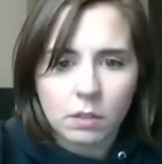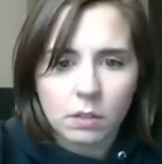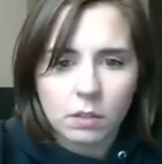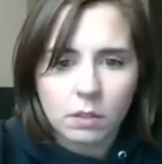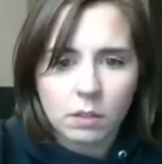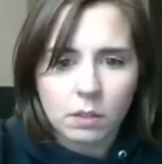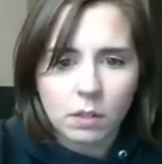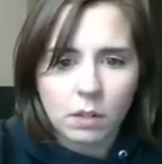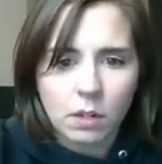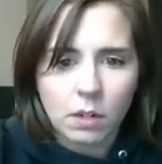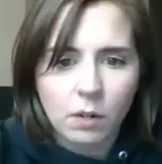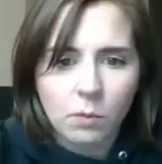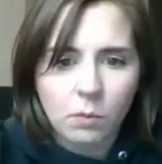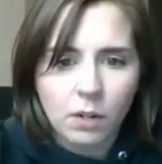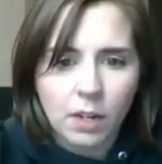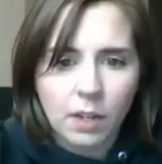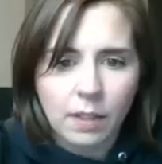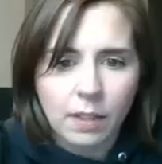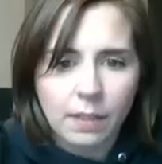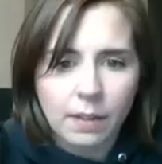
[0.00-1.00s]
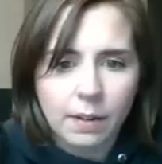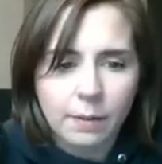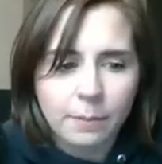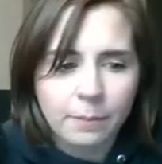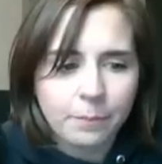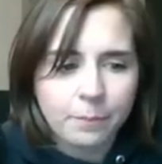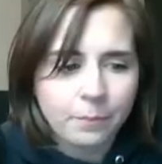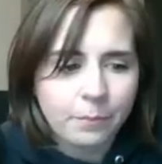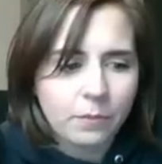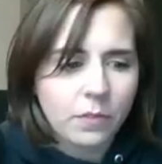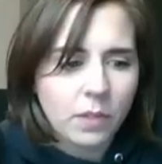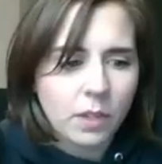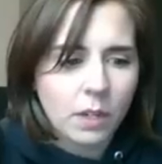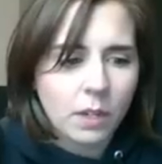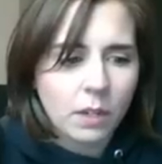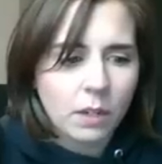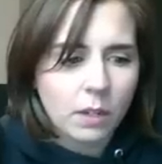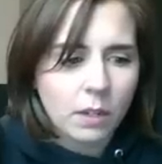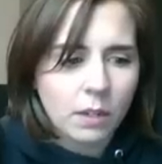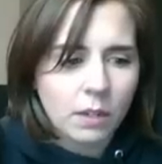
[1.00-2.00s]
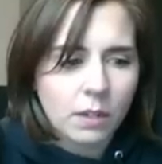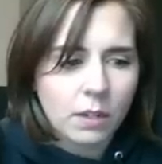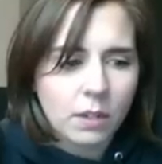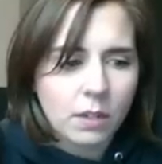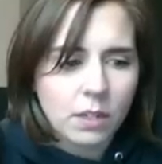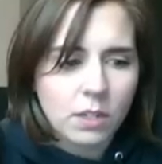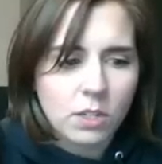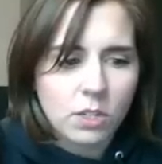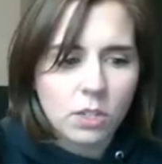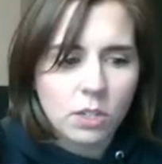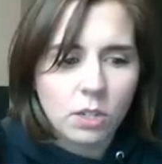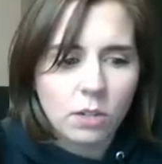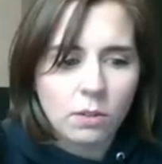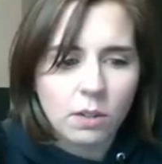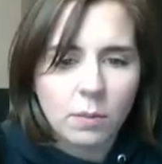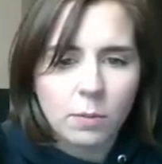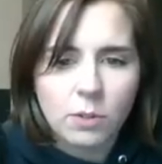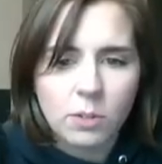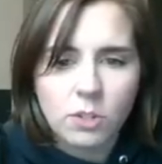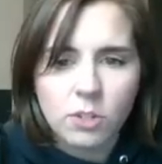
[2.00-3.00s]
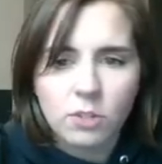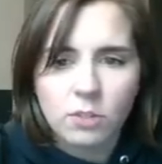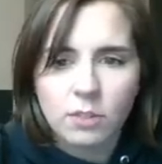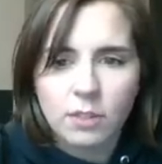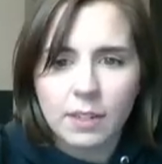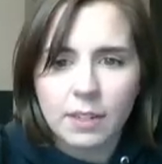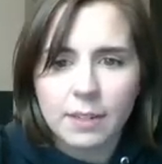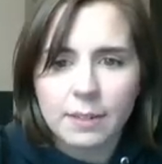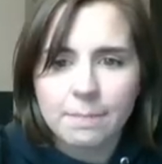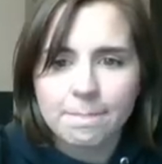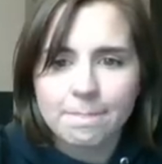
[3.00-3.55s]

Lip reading: All right, we're getting there. Slowly but surely.